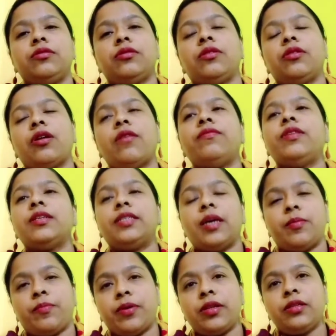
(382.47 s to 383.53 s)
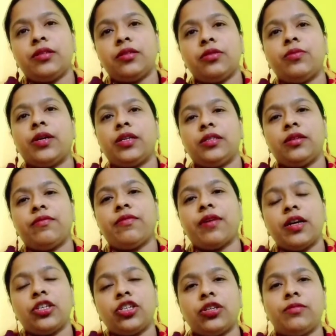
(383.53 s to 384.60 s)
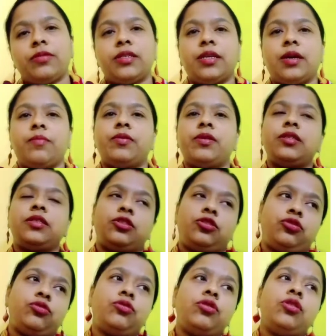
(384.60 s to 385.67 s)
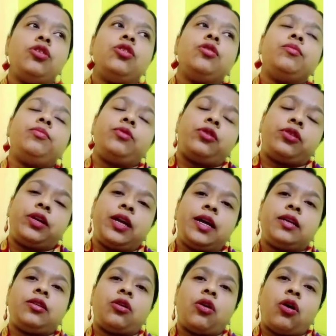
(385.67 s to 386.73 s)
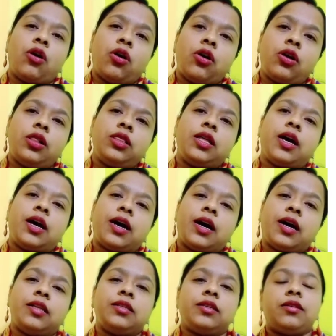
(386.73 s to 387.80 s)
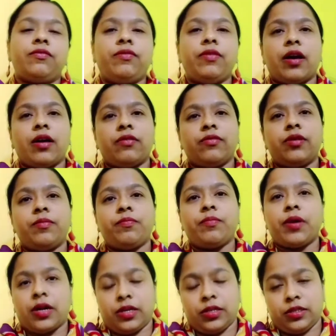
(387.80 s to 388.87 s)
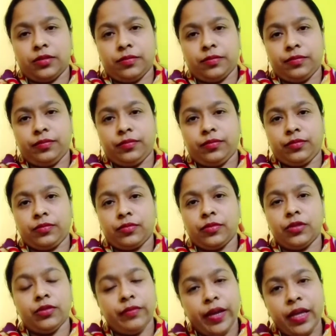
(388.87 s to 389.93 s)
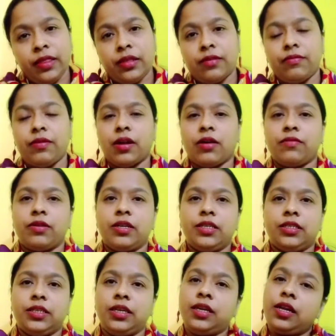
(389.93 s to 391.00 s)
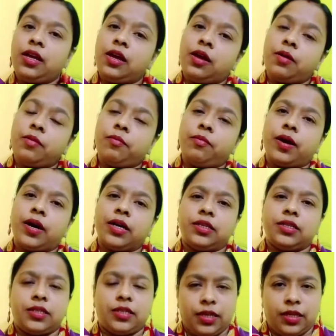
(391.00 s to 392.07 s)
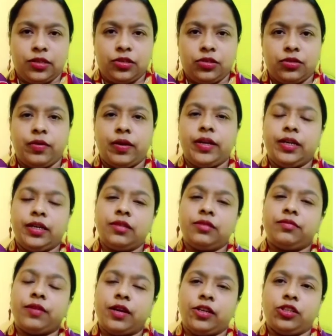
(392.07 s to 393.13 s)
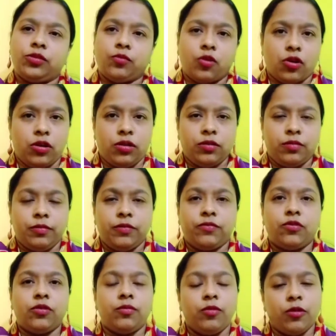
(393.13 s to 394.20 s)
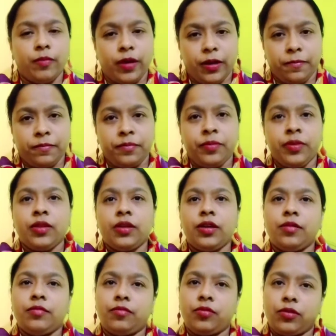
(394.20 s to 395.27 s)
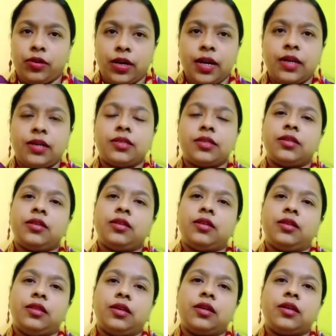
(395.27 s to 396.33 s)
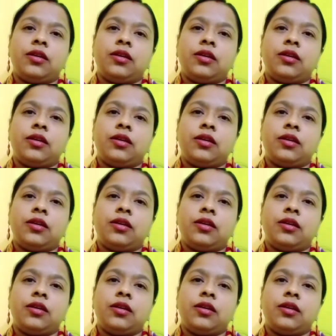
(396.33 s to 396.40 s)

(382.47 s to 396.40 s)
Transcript: of the sepals, what is the function of the sepals? Is to protect all the other flower parts when the flower is in bud stage, when it is very small before blooming. It protects the